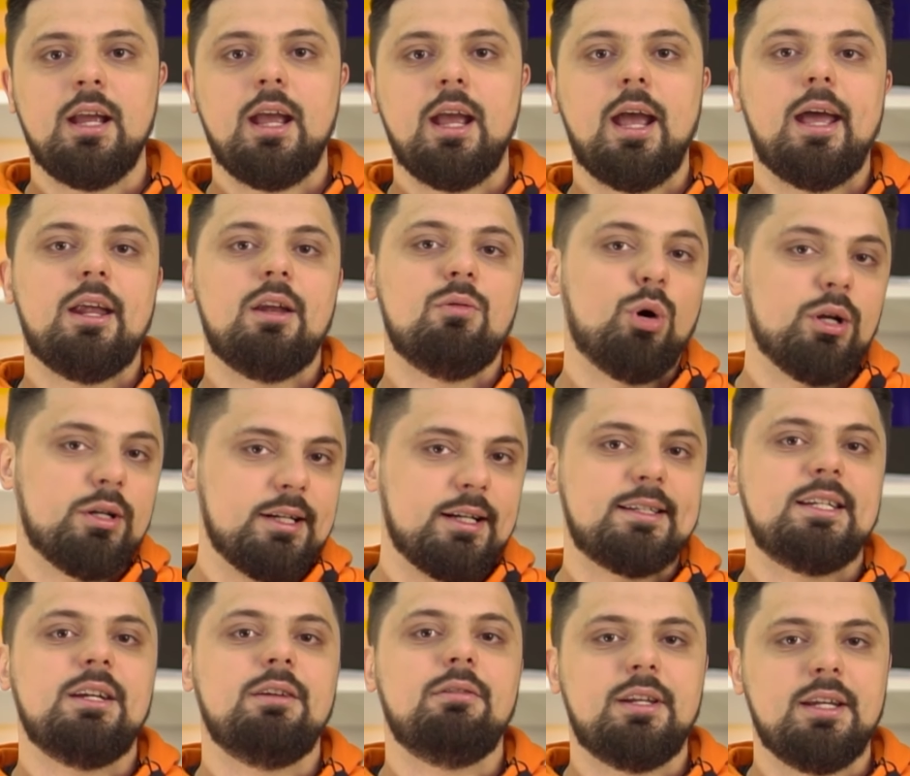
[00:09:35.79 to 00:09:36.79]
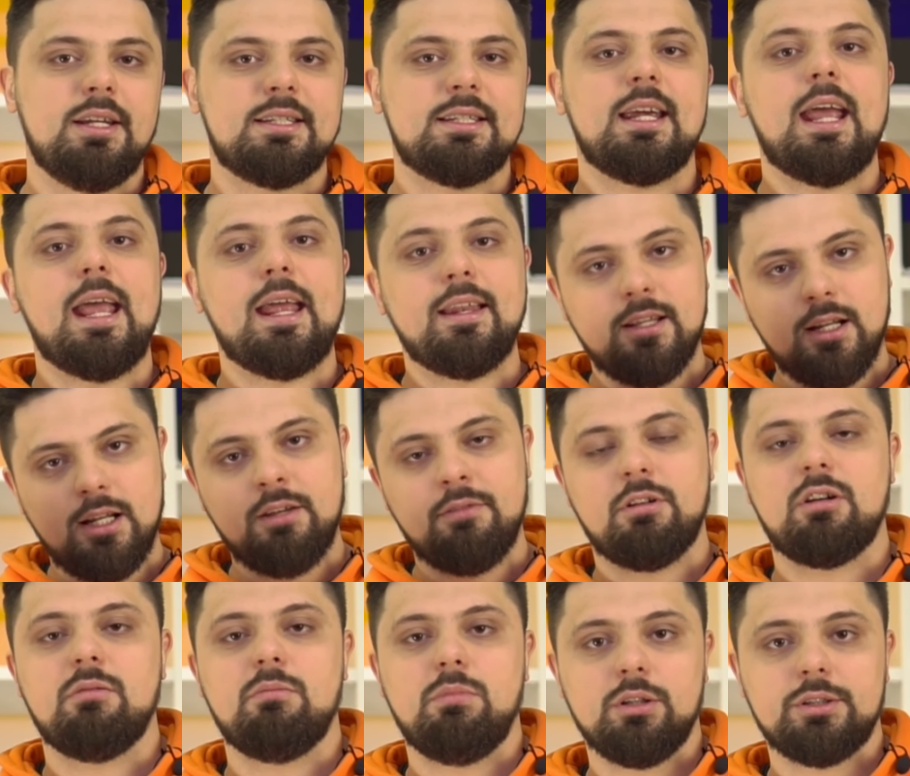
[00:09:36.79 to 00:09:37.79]
and what activities and
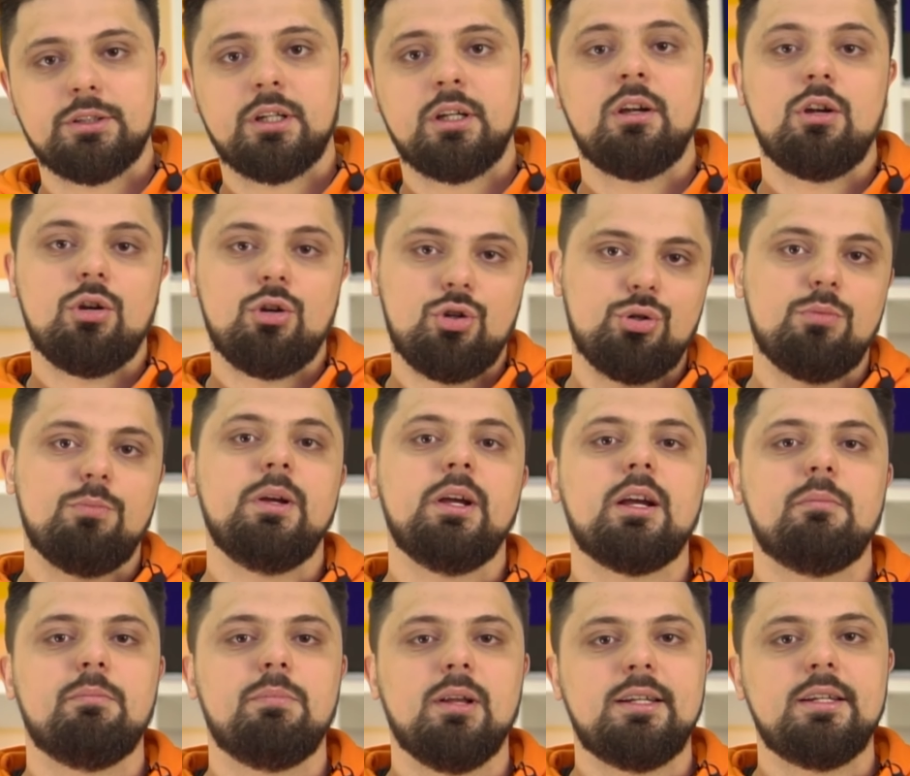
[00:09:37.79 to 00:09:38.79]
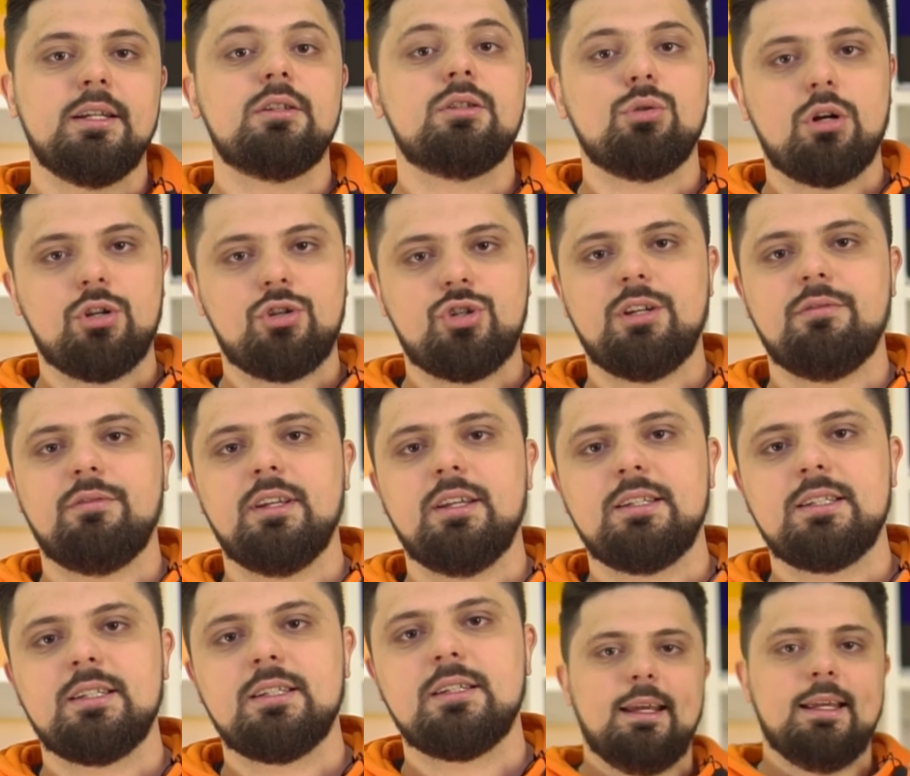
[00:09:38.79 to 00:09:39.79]
deliverables should be completed to achieve this.